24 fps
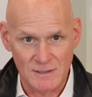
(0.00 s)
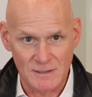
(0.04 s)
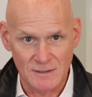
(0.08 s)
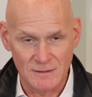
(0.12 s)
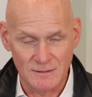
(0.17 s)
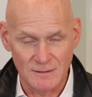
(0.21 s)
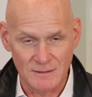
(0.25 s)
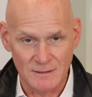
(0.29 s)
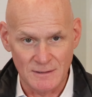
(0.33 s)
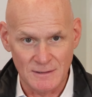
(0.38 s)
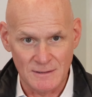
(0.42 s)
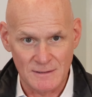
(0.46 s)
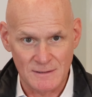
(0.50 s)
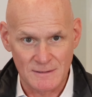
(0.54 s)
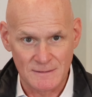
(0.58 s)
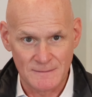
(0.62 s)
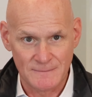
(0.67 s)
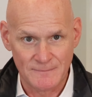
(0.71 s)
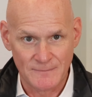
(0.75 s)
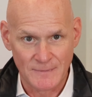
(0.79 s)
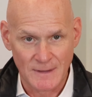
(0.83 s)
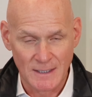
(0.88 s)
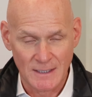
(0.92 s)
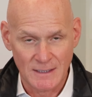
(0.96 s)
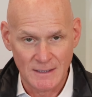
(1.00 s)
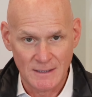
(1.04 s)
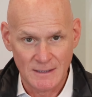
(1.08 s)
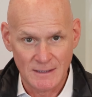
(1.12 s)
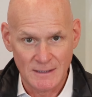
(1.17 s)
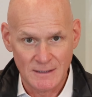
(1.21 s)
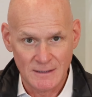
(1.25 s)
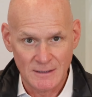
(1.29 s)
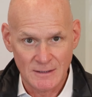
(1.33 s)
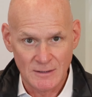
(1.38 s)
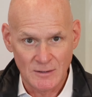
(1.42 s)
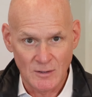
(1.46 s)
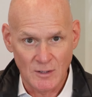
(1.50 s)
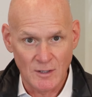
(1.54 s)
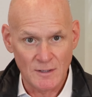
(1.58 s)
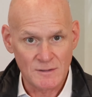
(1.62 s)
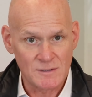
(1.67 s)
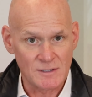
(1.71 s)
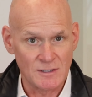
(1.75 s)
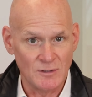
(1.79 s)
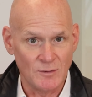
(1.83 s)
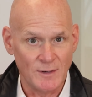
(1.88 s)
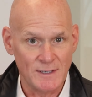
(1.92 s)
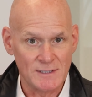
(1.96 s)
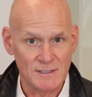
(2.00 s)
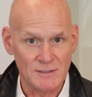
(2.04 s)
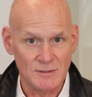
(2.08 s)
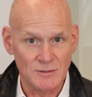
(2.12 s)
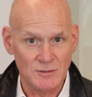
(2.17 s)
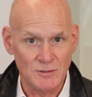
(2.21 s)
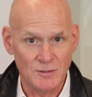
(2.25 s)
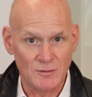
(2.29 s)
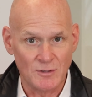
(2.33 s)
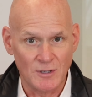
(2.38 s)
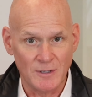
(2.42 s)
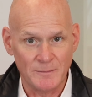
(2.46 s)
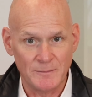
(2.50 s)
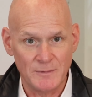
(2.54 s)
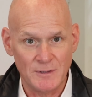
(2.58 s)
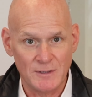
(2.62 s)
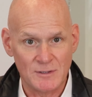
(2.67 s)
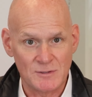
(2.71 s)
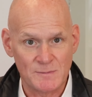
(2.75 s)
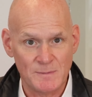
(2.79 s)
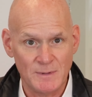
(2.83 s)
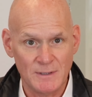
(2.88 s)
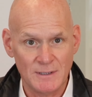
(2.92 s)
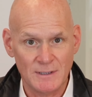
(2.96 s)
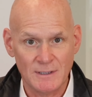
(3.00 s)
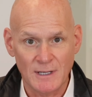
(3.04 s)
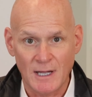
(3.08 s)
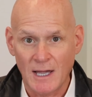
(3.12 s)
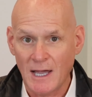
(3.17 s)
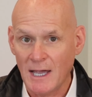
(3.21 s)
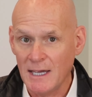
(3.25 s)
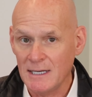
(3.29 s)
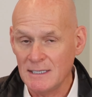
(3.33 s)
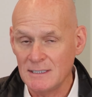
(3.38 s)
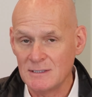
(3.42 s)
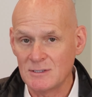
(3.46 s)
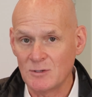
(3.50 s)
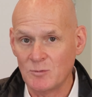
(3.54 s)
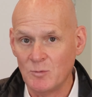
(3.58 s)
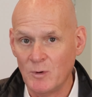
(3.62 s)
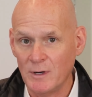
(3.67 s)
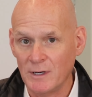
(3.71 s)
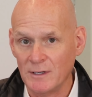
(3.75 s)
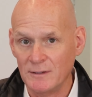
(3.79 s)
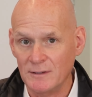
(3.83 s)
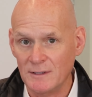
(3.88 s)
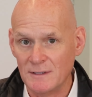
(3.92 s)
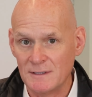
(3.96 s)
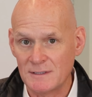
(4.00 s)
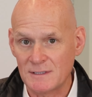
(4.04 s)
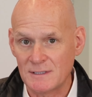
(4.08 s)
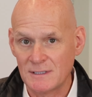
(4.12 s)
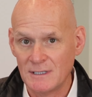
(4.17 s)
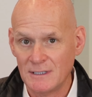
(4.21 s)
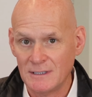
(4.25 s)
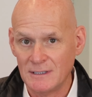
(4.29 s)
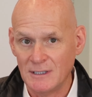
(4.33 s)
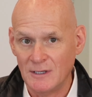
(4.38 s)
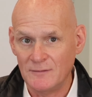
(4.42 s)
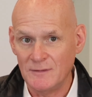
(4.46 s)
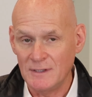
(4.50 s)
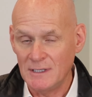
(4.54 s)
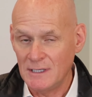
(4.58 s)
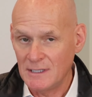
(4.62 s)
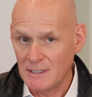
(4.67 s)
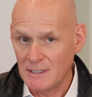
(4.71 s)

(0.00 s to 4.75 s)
facilities. Also, as in Europe, there's been a heightened awareness of